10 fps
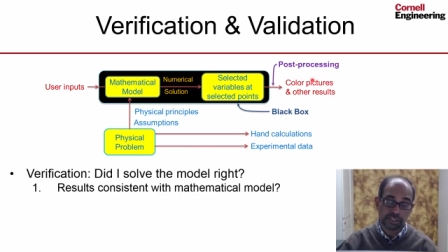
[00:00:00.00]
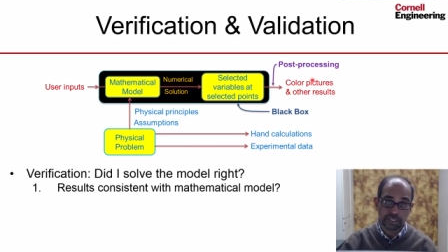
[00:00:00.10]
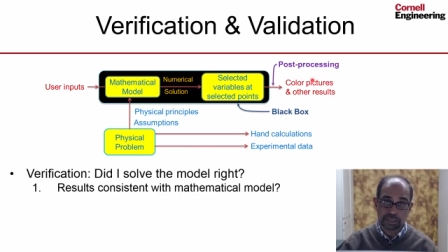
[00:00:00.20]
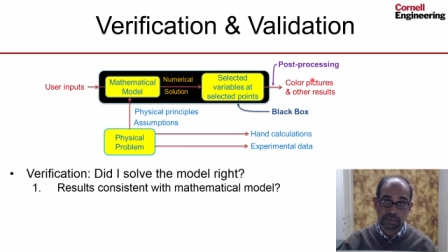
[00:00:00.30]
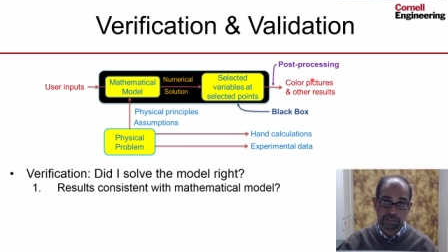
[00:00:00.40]

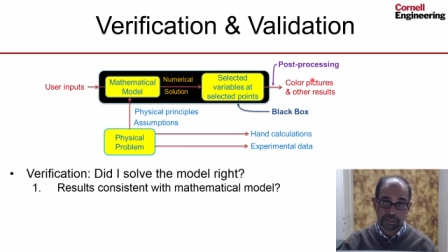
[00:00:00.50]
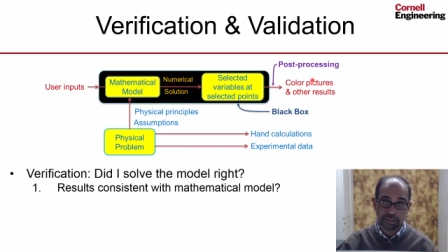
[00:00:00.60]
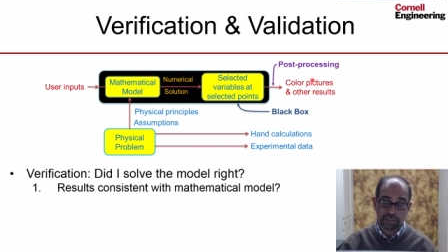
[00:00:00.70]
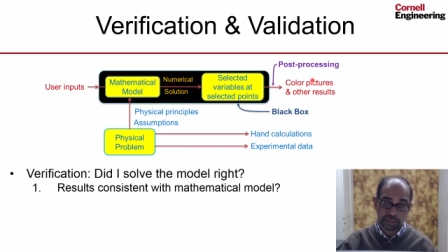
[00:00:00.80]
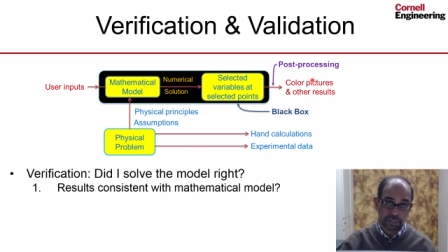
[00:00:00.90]

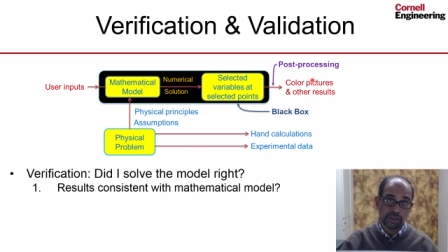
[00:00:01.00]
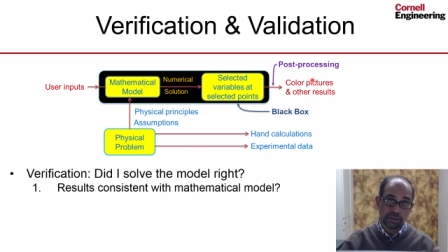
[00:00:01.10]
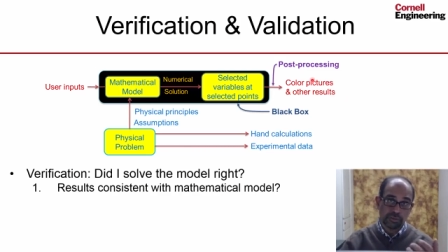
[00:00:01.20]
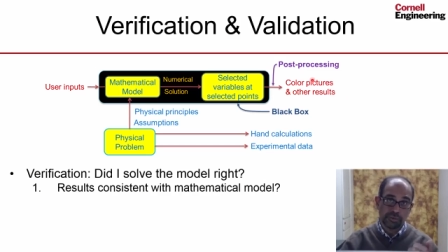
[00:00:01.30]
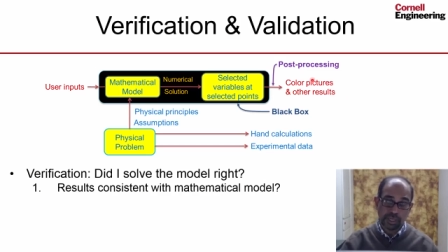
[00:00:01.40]
structure is
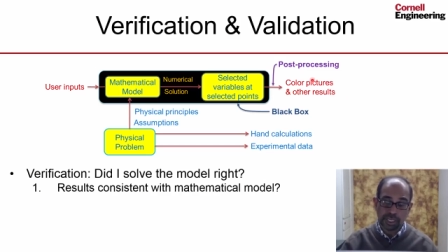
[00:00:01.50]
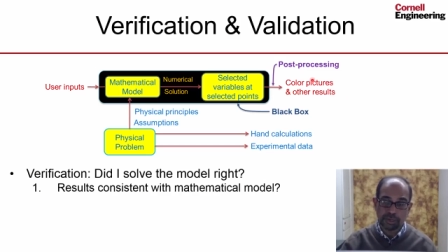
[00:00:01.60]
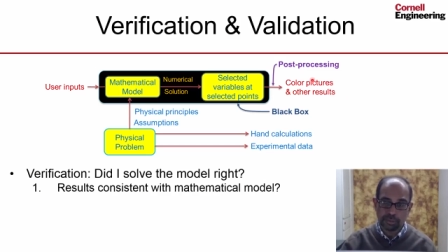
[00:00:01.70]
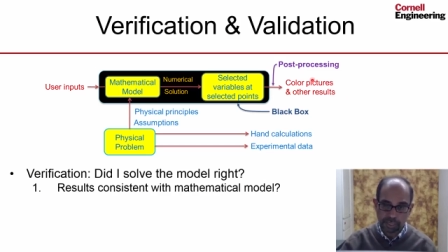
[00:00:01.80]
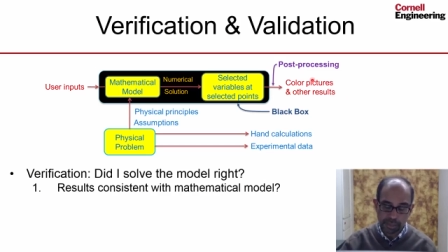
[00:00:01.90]
in
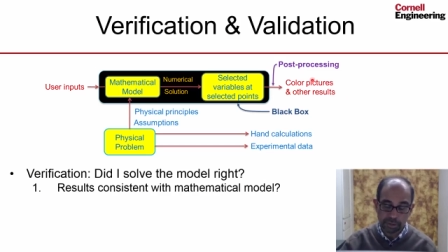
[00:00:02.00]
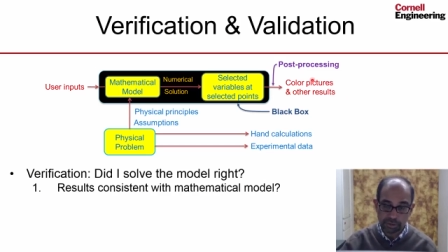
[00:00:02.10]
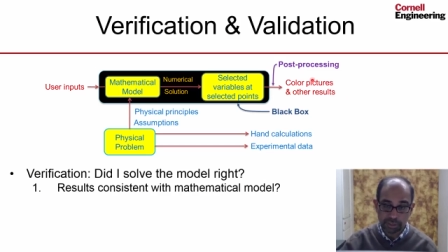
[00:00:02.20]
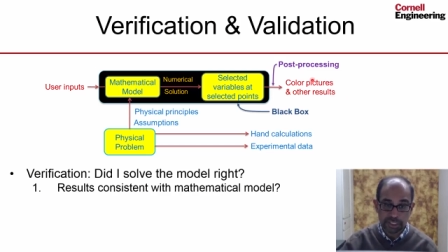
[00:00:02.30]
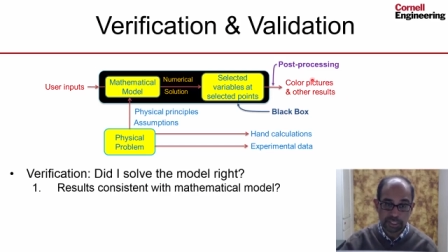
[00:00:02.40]
equilibrium
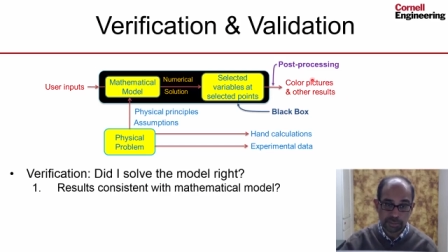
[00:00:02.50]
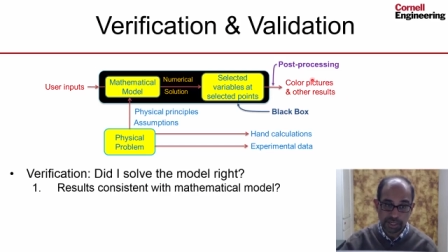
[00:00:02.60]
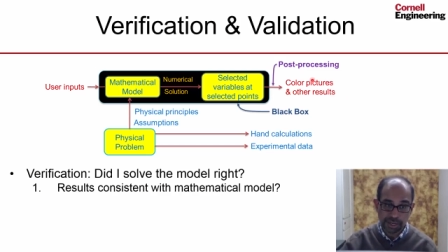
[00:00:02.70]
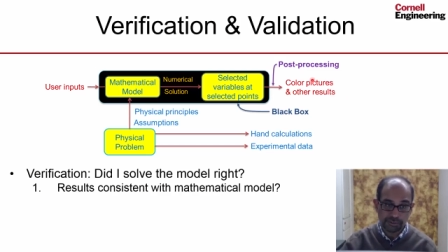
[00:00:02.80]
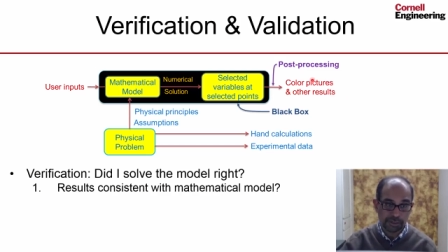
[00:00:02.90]
to a
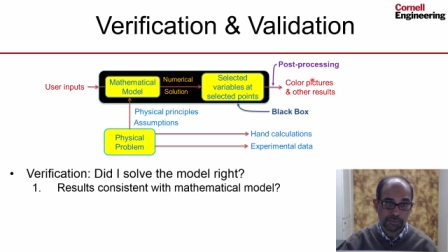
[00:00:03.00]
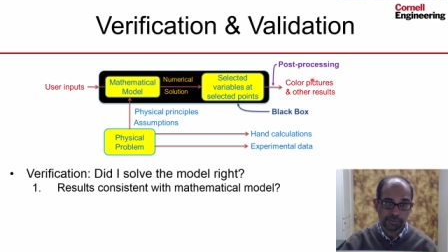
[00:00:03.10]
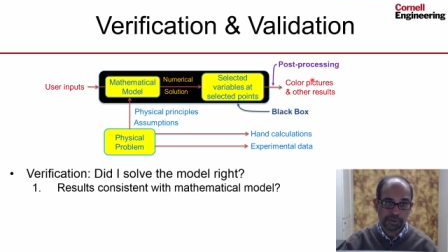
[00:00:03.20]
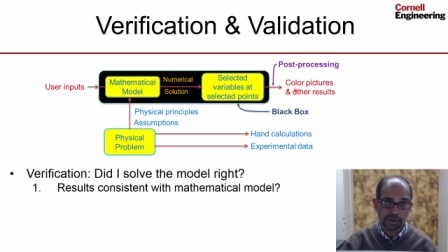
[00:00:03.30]
reasonable level.